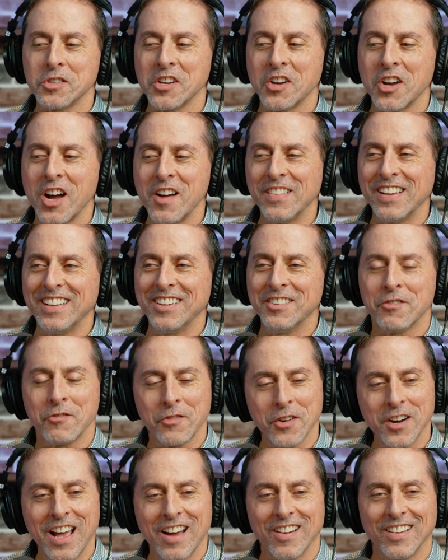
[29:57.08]
comment?
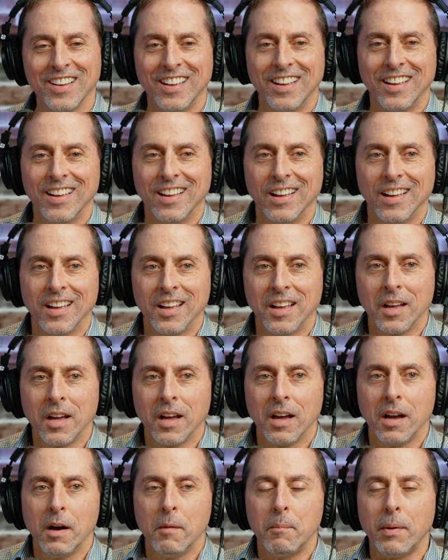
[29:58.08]
For now.
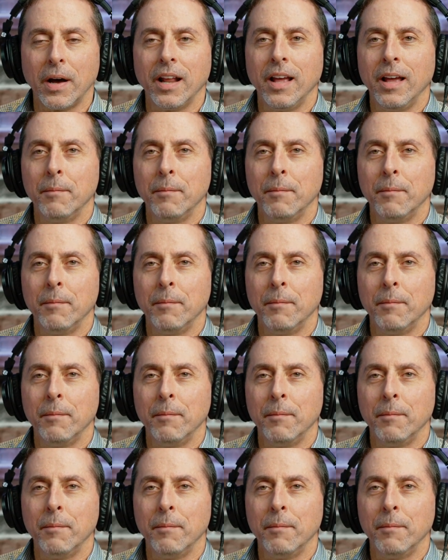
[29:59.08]
But